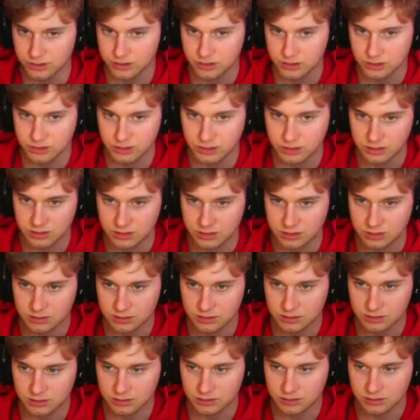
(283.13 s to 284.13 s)
think
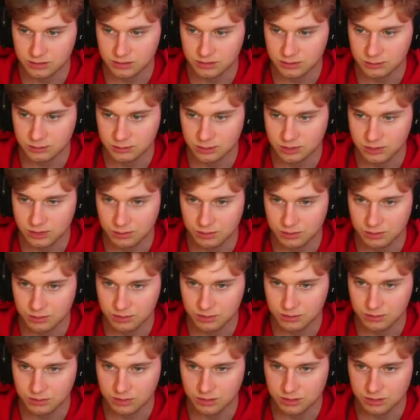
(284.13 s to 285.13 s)
what is happening
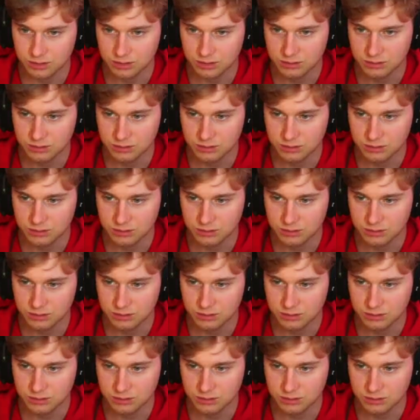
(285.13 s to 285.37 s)
to D?